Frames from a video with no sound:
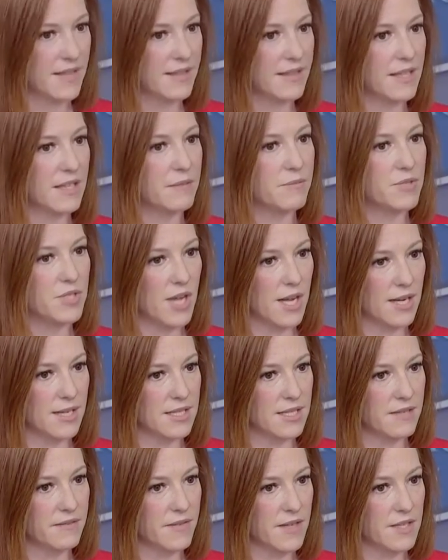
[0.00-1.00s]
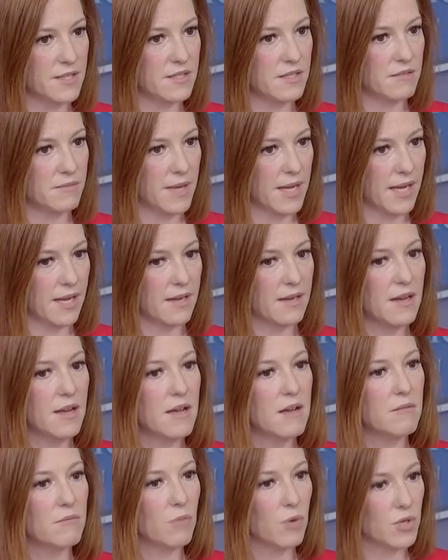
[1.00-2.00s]
I think the objective is to make it
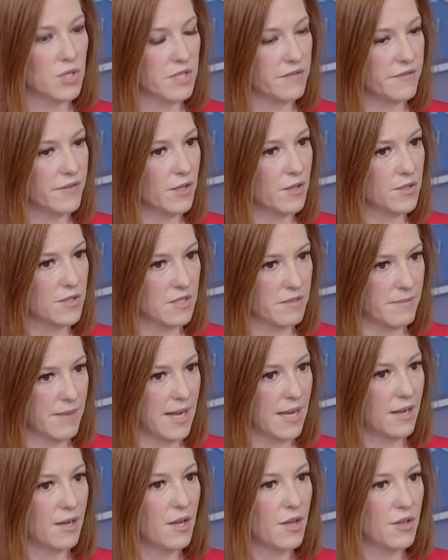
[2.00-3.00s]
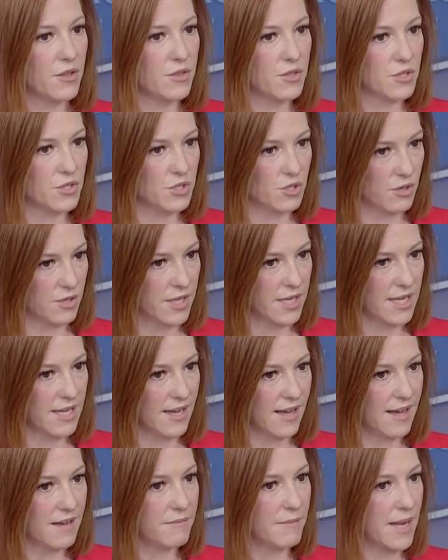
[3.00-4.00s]
more difficult to make the
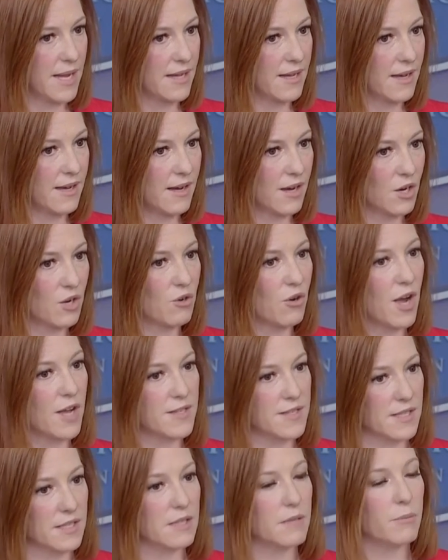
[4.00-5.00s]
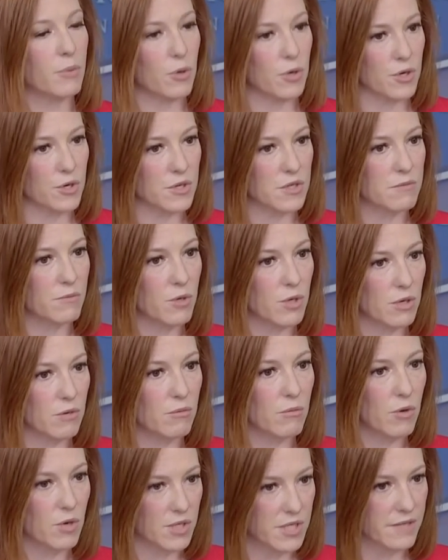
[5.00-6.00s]
journey and make crossing the borders
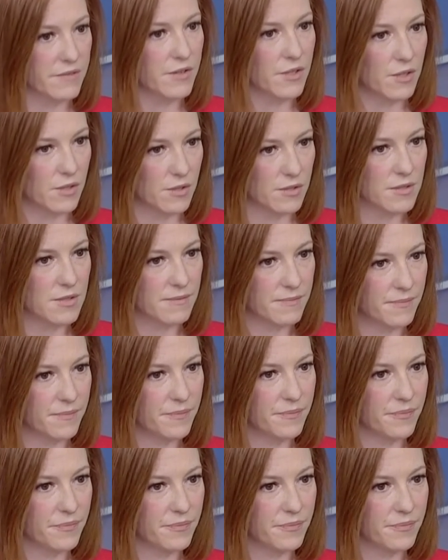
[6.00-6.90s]
more difficult.